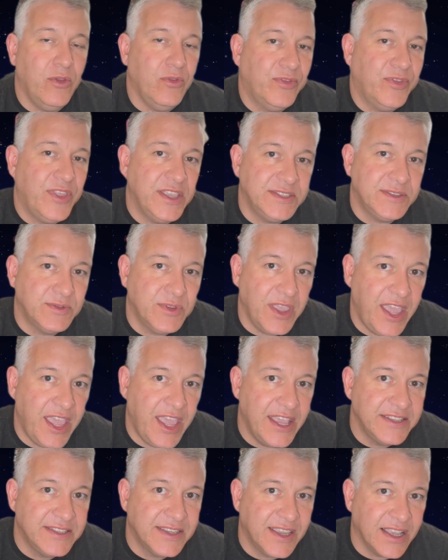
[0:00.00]
this
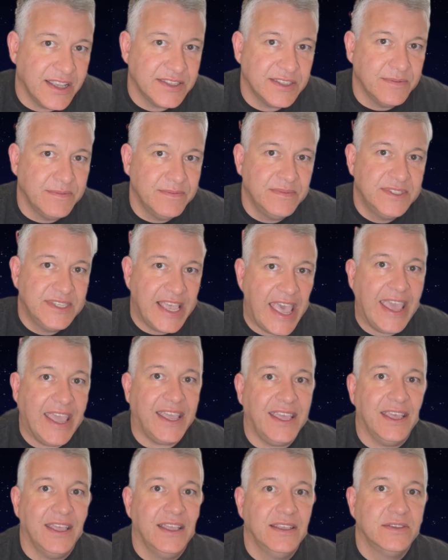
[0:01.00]
is custom
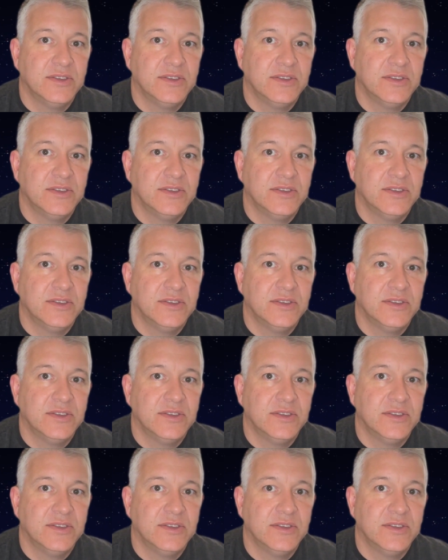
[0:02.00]
tech.